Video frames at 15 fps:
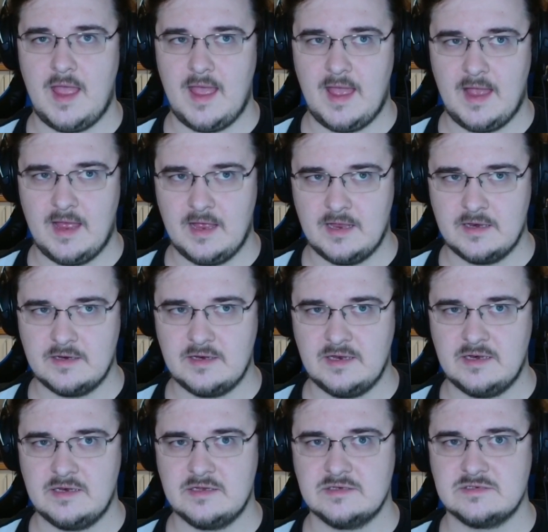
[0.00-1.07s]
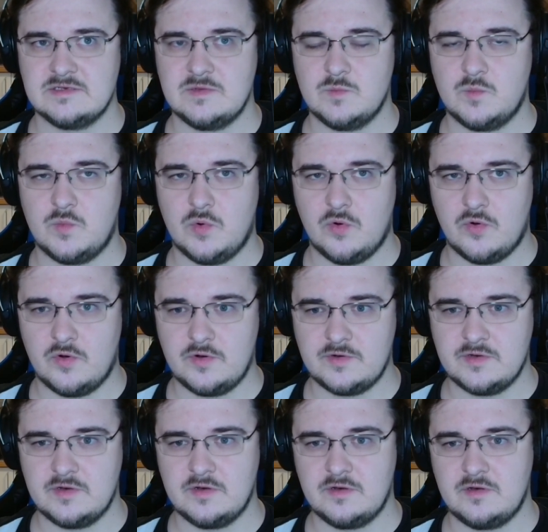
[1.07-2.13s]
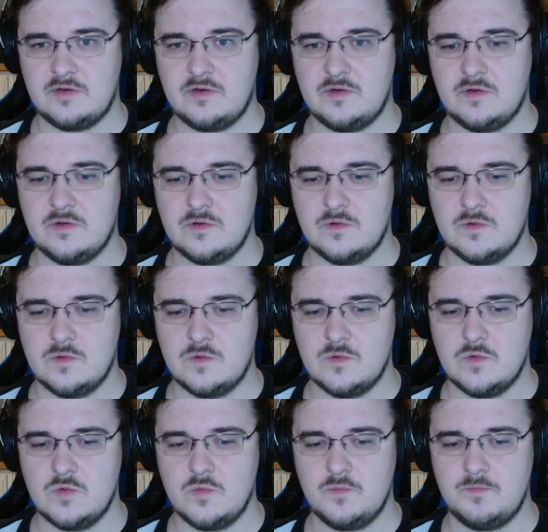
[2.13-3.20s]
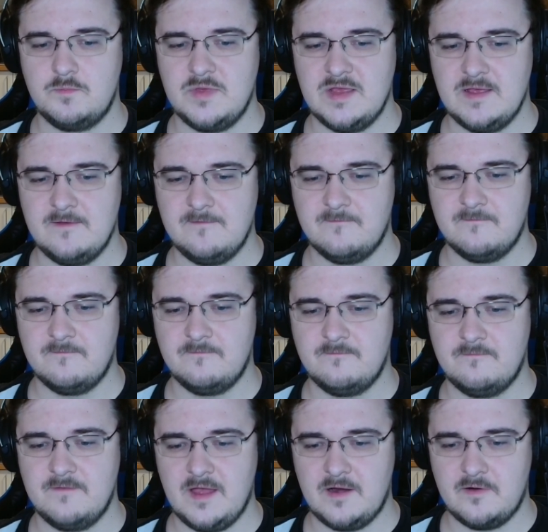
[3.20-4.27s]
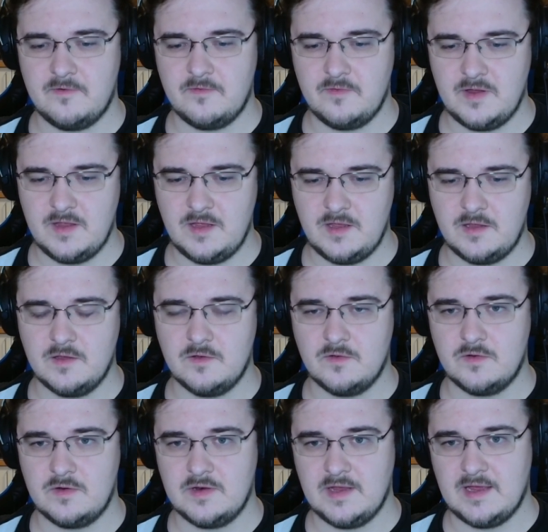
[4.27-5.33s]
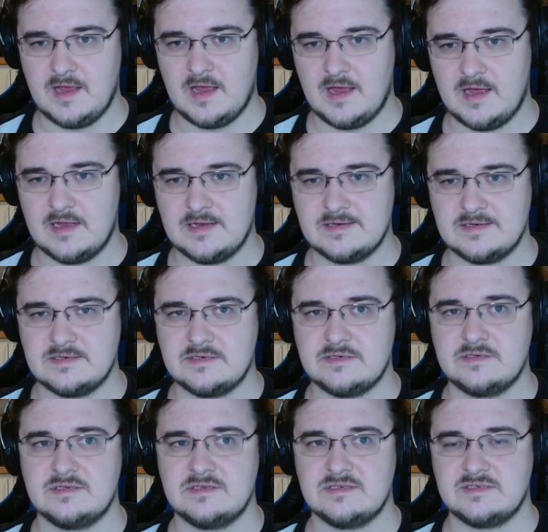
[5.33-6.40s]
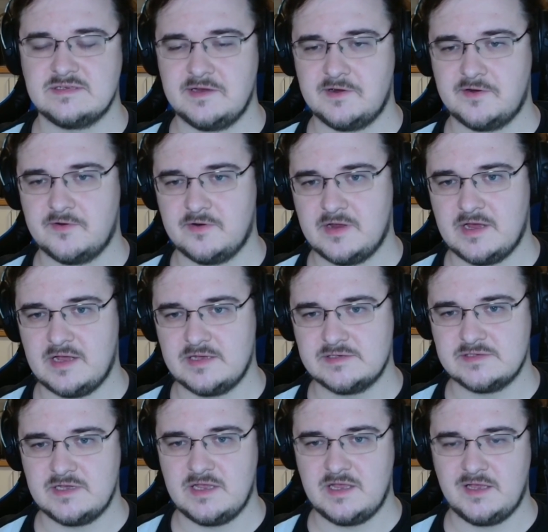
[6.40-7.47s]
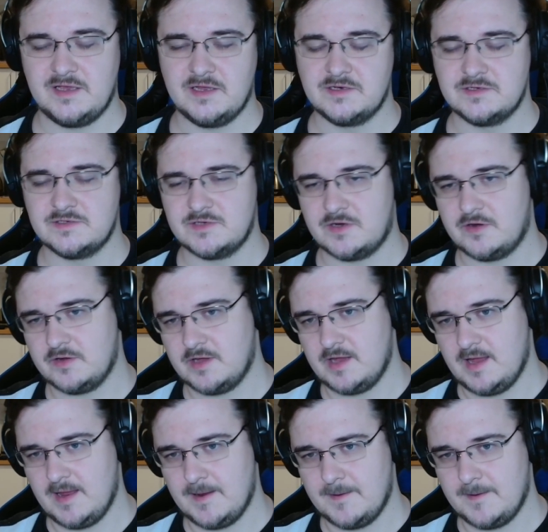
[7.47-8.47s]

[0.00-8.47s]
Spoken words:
and it is important to be very good at synchronizing and talking.